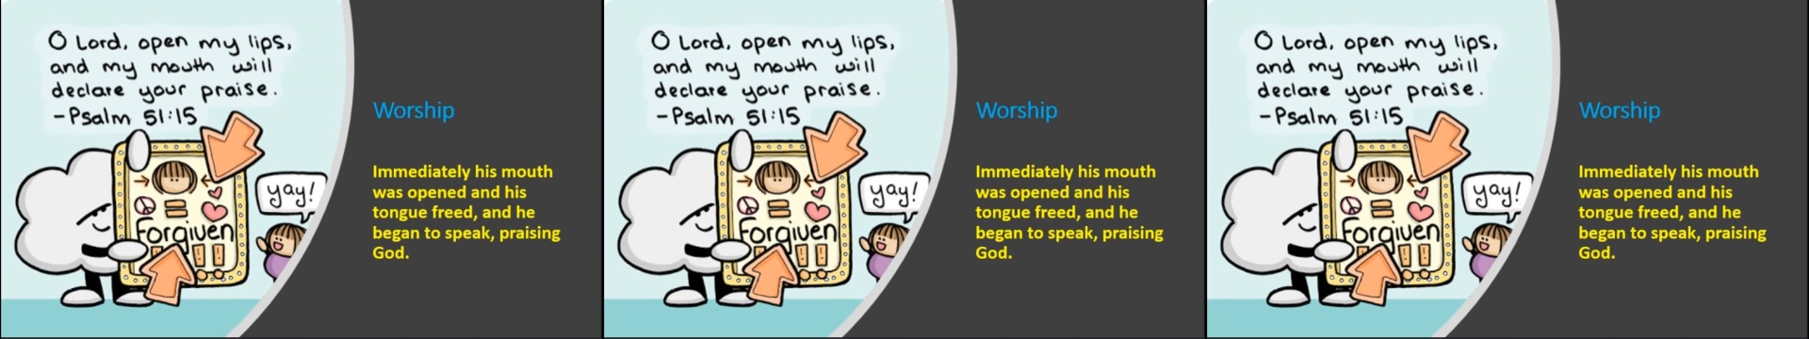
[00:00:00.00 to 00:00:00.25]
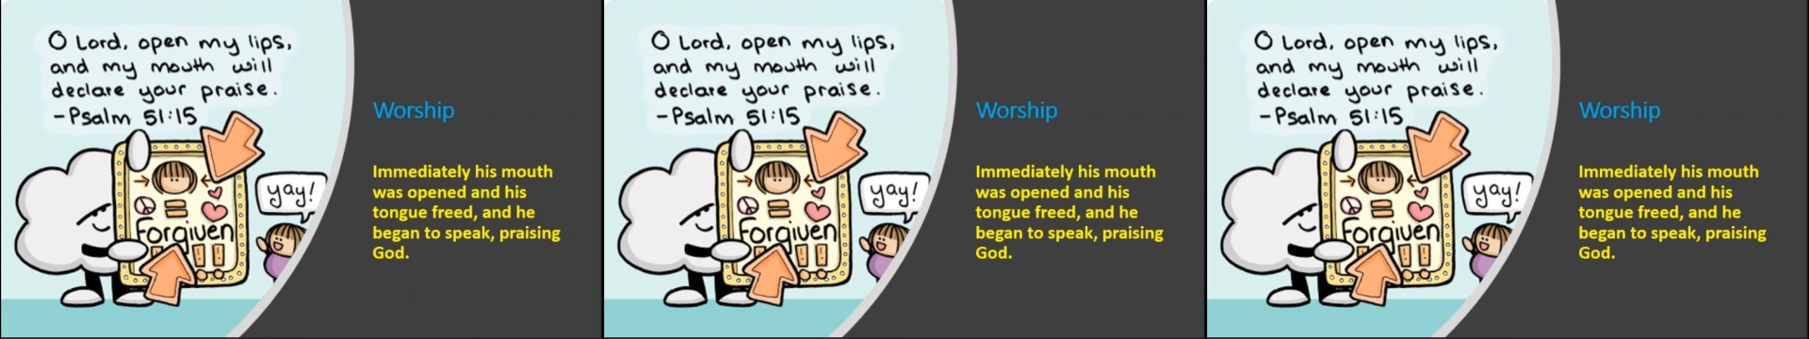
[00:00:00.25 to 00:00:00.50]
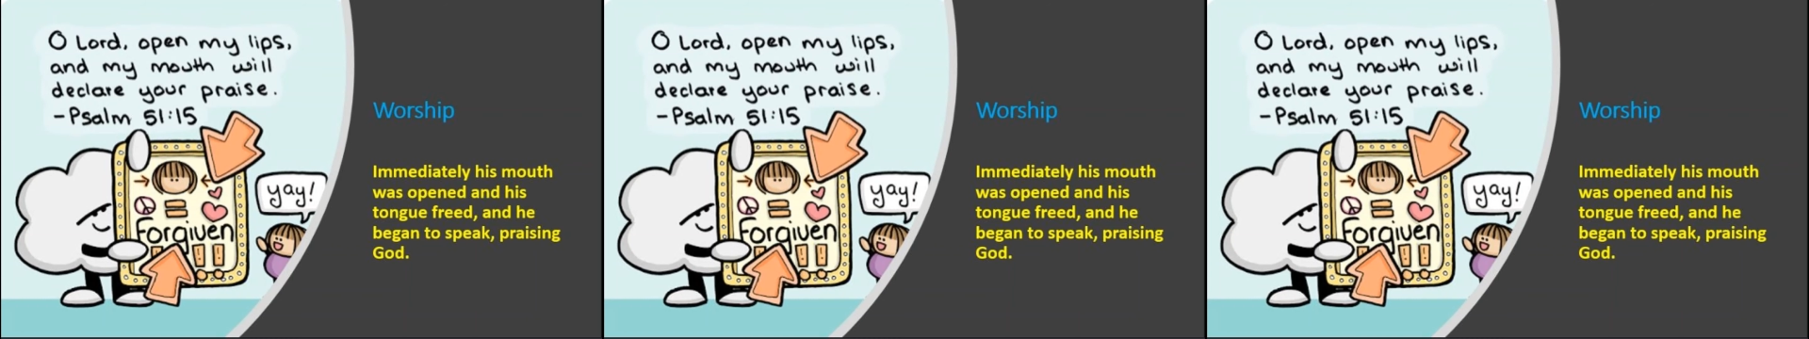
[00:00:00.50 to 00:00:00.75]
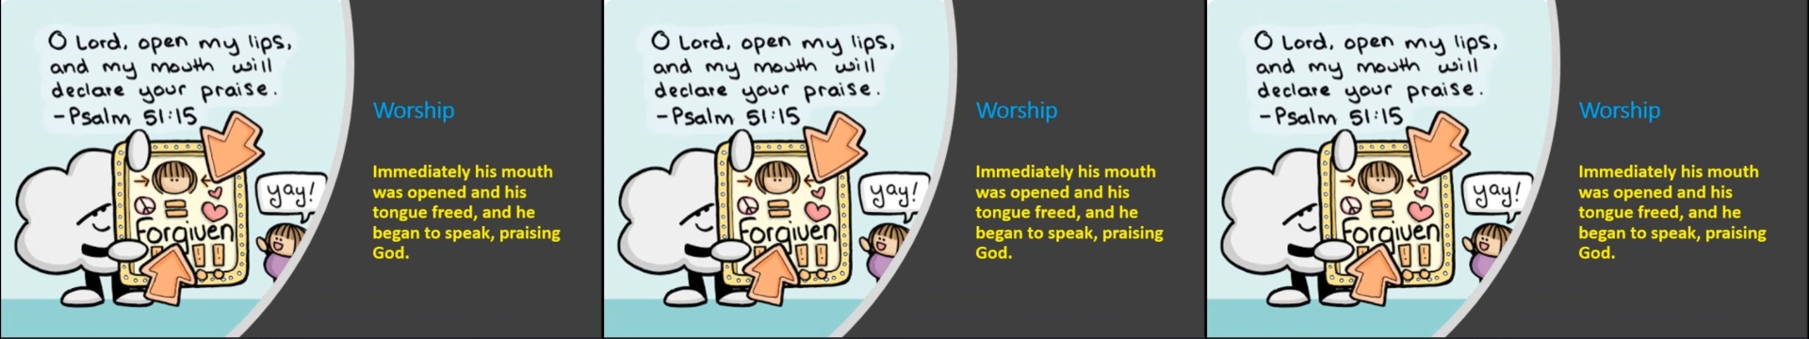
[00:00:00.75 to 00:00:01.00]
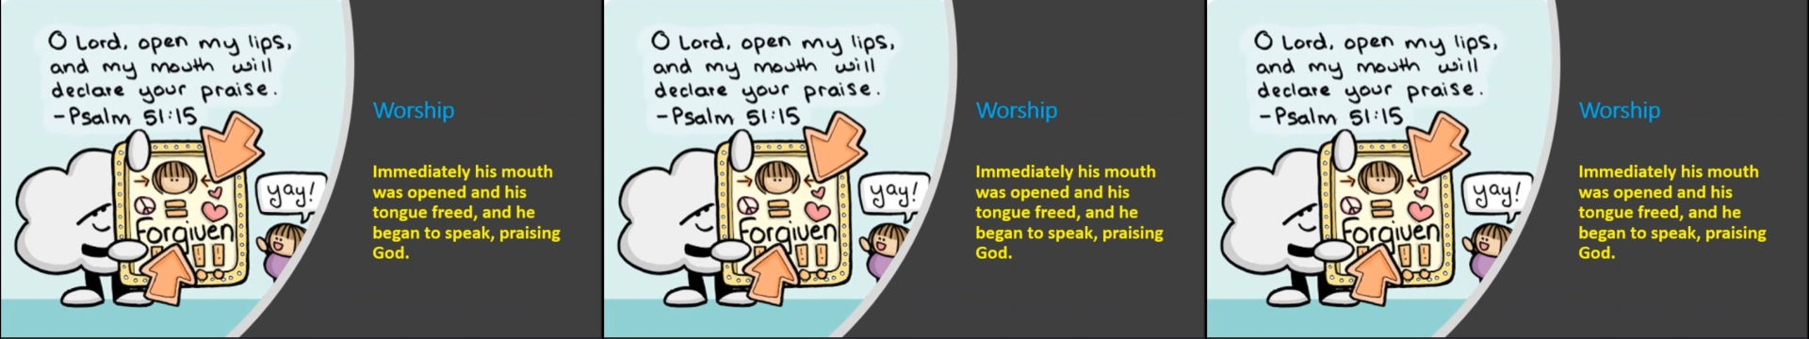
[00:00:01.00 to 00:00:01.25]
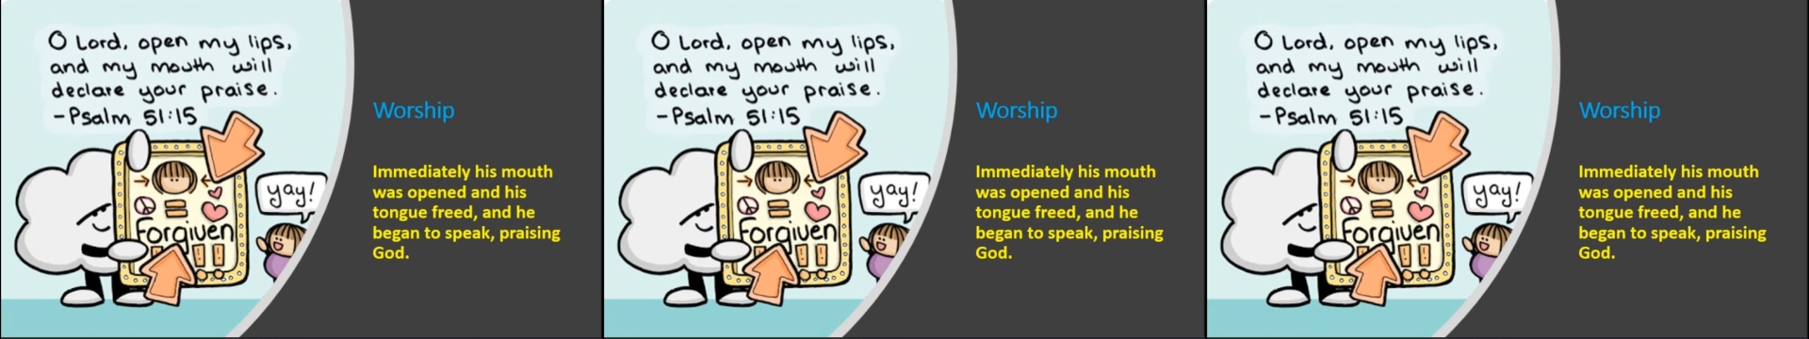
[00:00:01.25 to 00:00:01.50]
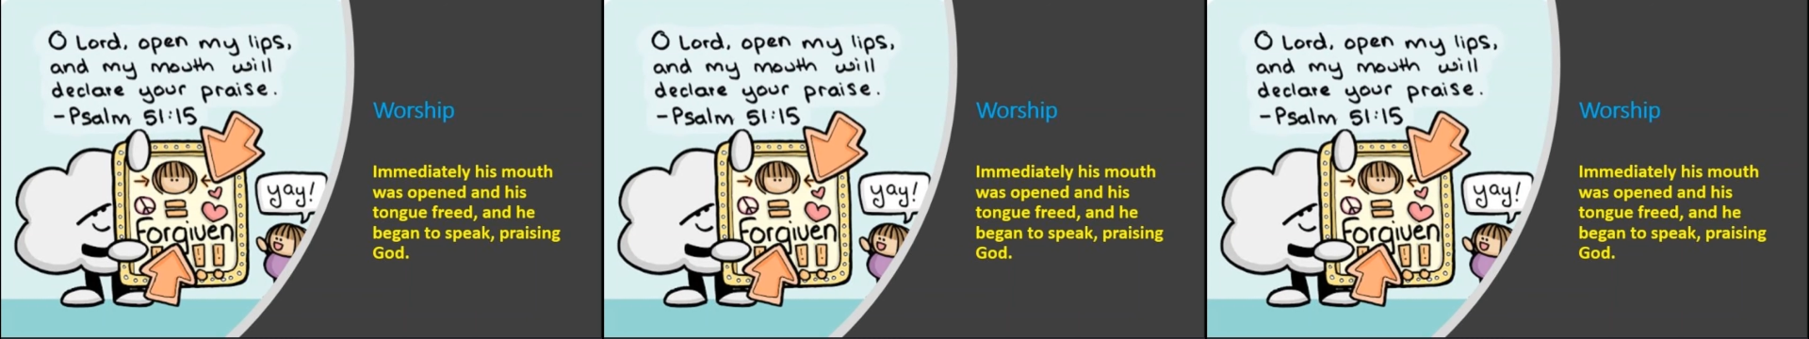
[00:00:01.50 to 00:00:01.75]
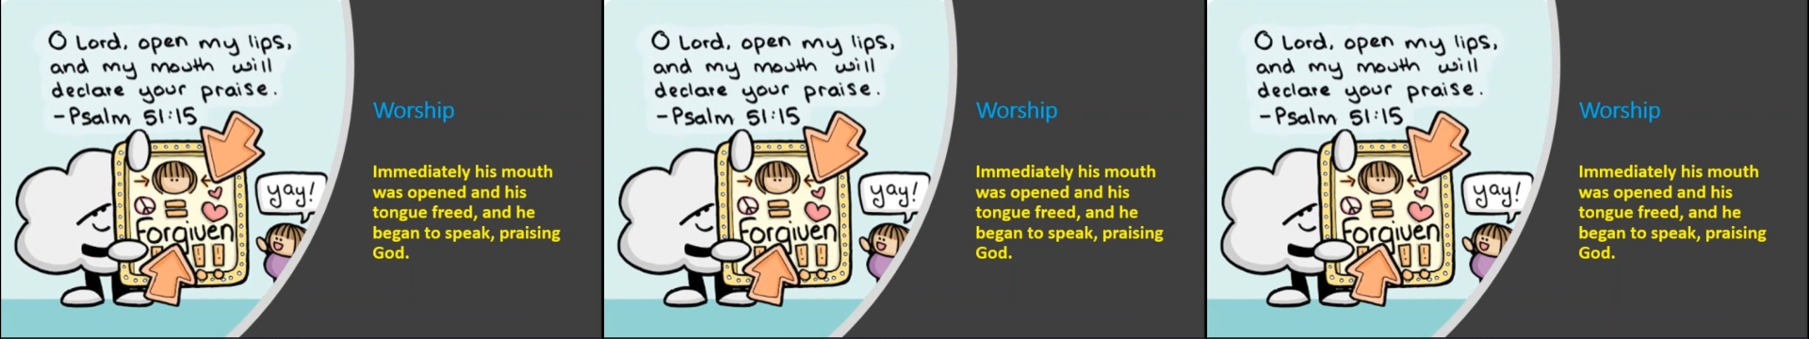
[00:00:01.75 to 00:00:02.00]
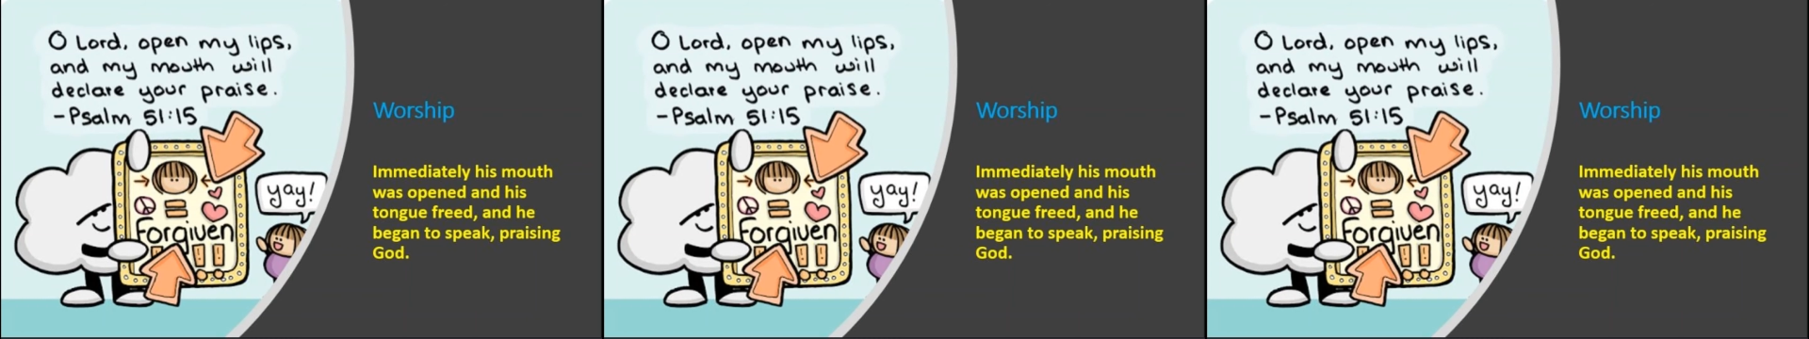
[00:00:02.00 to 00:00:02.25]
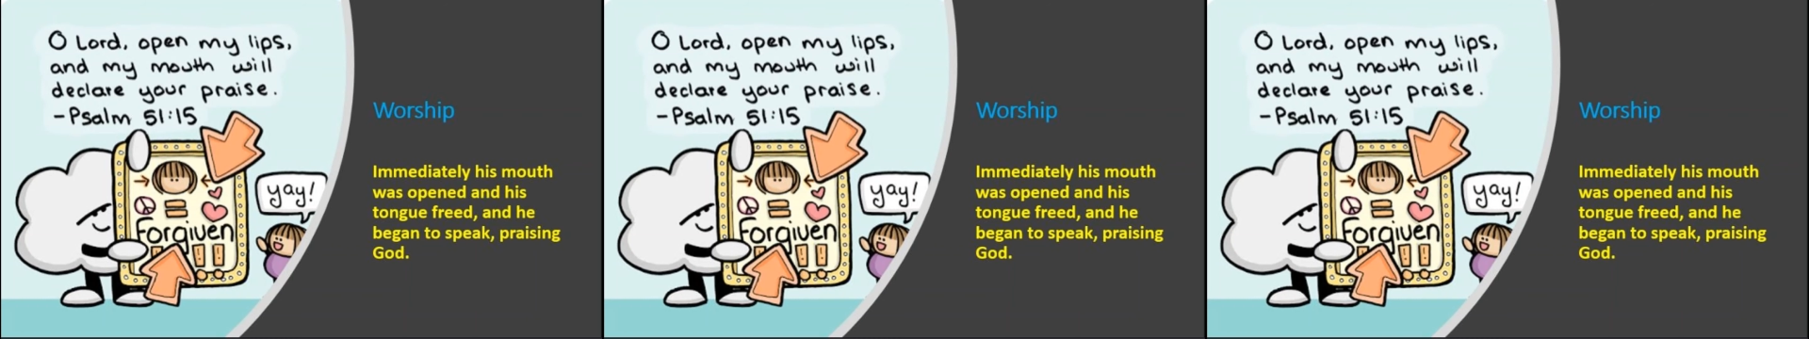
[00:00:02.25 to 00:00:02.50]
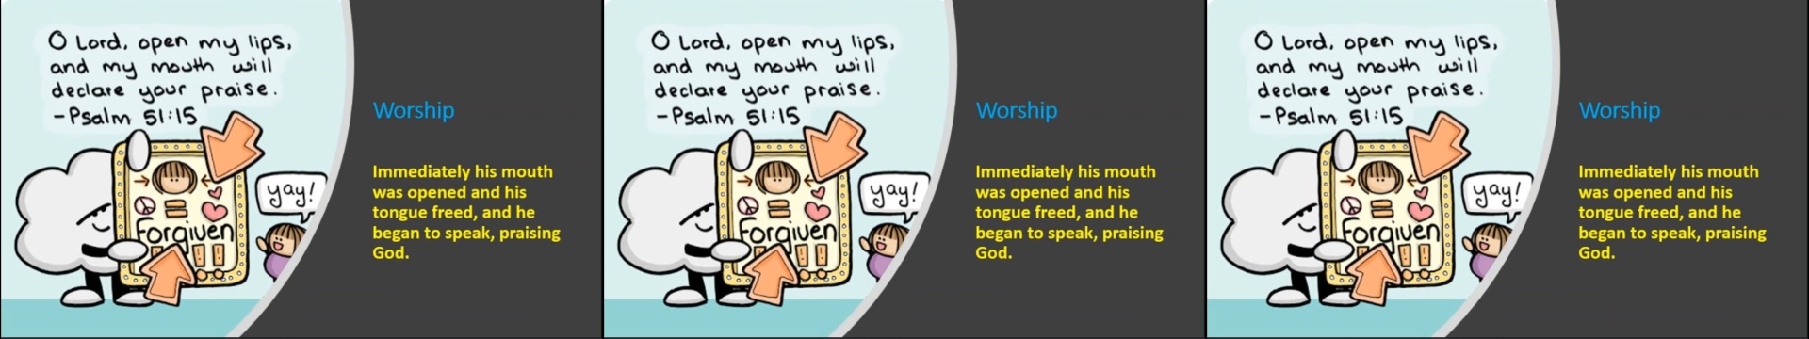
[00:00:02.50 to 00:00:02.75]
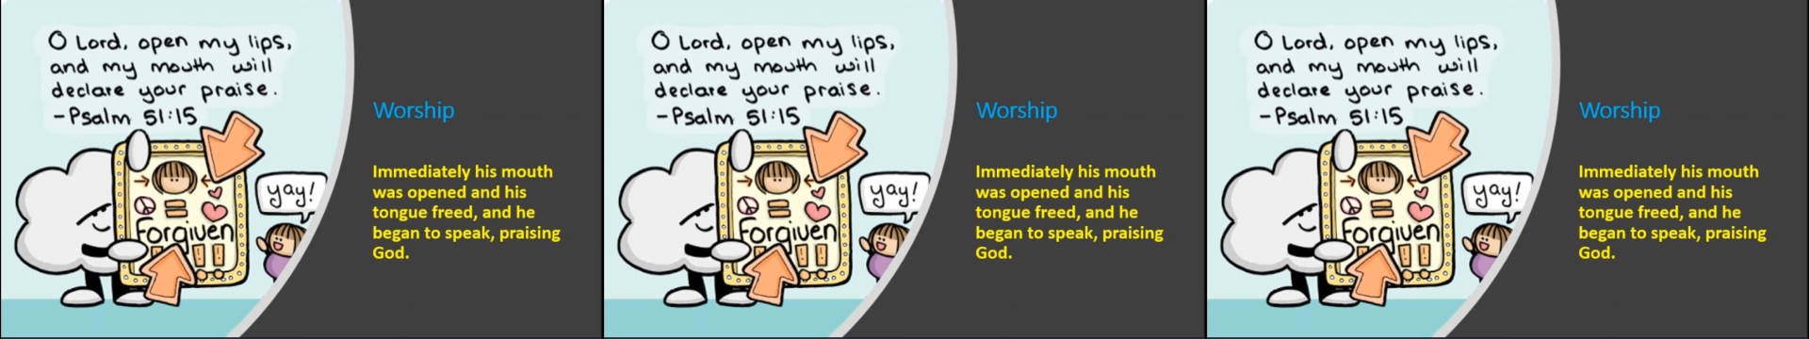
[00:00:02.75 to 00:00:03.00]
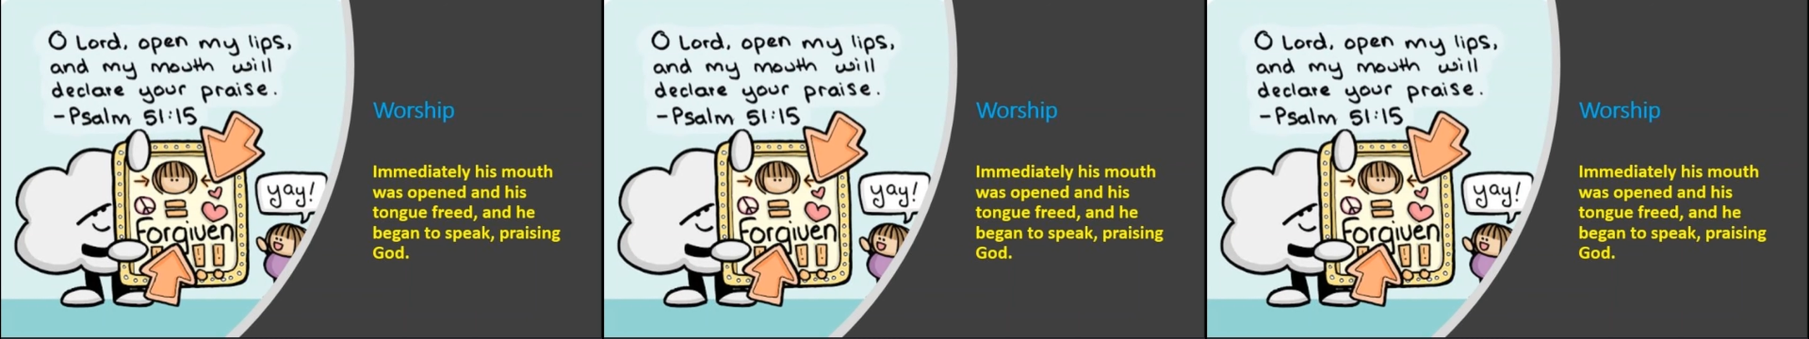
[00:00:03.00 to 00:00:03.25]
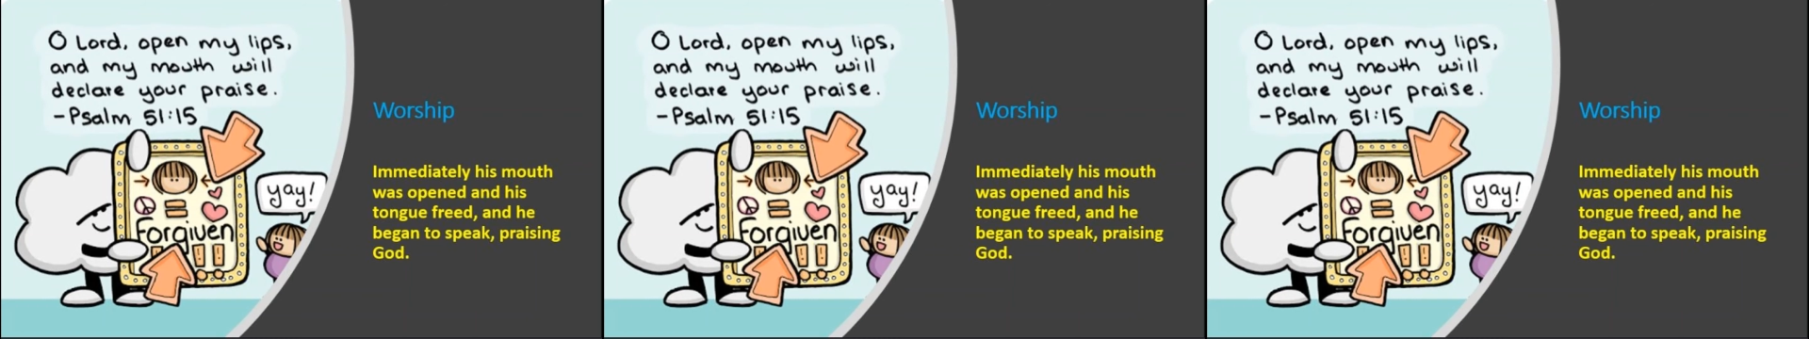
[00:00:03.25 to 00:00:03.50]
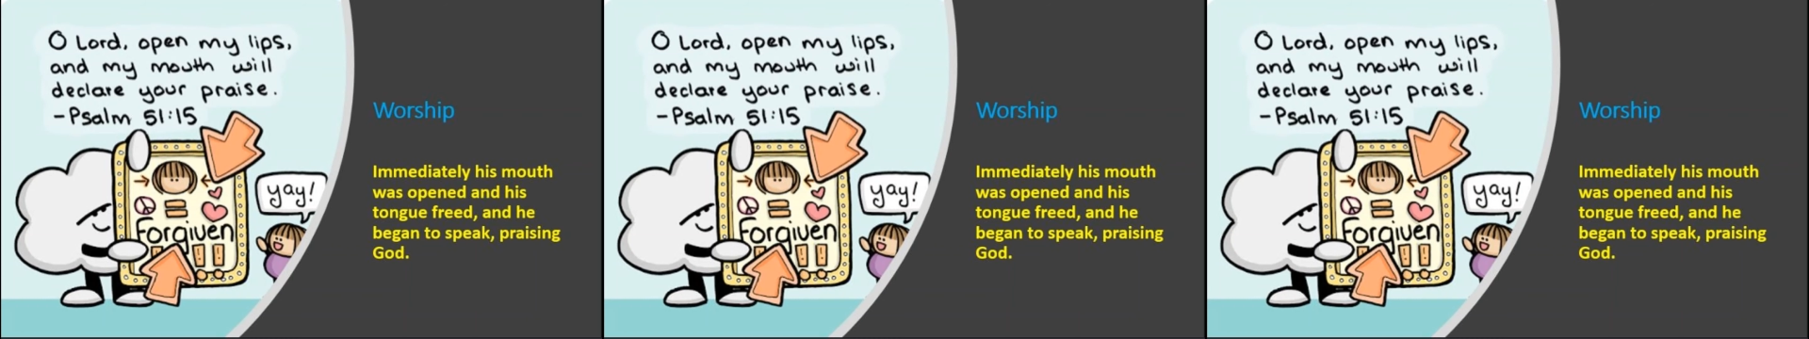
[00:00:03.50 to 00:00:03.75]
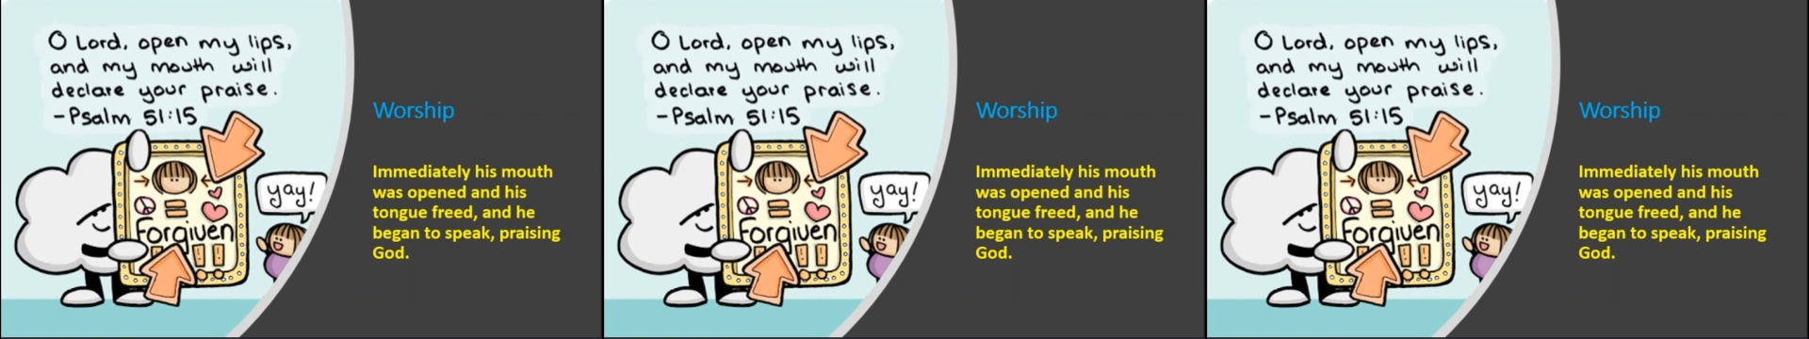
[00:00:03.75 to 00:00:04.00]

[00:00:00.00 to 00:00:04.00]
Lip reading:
No face is visible, so there are no lips to read.